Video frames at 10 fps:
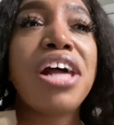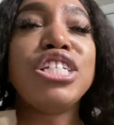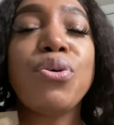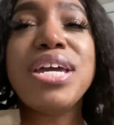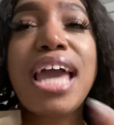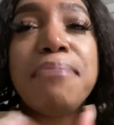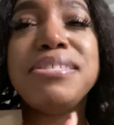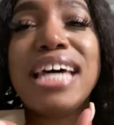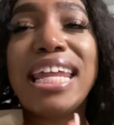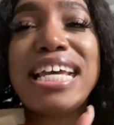So he kept
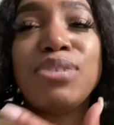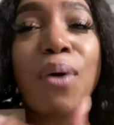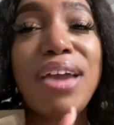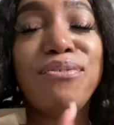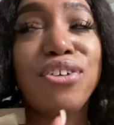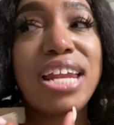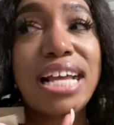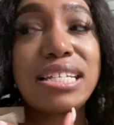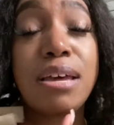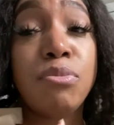telling his white friend
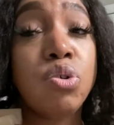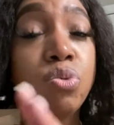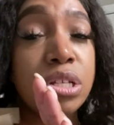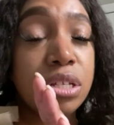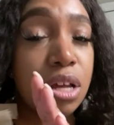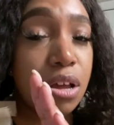next to him who was